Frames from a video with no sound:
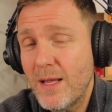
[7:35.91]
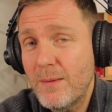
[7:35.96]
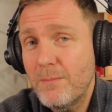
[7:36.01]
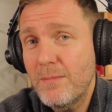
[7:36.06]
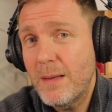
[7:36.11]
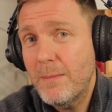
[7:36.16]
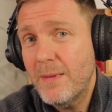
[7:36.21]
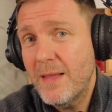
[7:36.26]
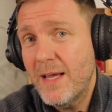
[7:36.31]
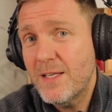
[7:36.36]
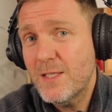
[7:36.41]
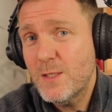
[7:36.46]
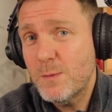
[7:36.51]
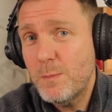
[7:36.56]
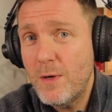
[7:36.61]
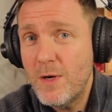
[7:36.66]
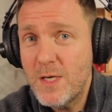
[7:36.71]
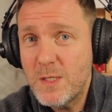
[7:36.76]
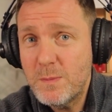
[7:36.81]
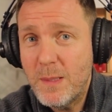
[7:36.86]
and maybe that
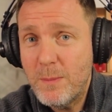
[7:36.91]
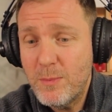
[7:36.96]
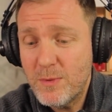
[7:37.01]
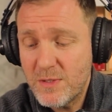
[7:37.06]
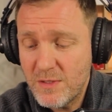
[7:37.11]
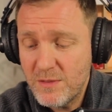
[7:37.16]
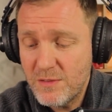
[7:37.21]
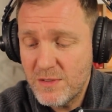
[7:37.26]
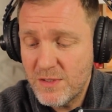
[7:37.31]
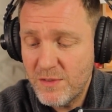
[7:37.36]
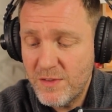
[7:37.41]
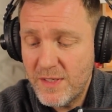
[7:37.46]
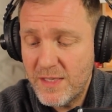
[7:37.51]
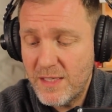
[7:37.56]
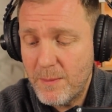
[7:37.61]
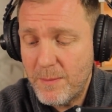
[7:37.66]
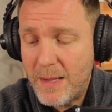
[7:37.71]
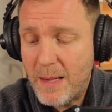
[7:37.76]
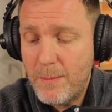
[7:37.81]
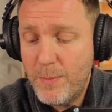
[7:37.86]
inspires people to, to think
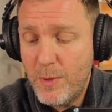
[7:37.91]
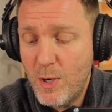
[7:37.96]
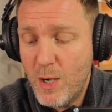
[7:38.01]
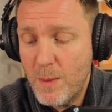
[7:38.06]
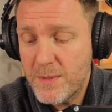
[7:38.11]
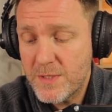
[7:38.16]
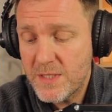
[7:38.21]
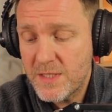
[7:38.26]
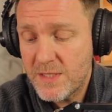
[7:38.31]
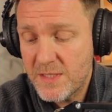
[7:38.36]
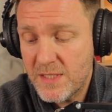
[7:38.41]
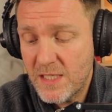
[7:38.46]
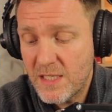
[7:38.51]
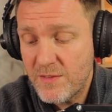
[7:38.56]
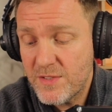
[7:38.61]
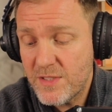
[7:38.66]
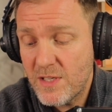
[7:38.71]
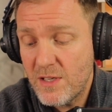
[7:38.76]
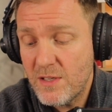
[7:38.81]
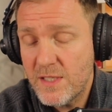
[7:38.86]
about purpose instead
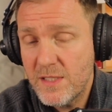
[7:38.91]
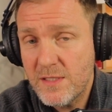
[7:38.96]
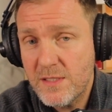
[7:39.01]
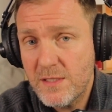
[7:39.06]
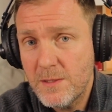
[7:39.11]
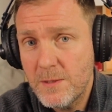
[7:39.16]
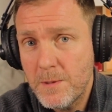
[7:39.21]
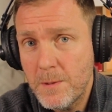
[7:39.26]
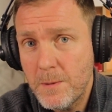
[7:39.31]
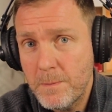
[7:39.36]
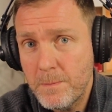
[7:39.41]
of size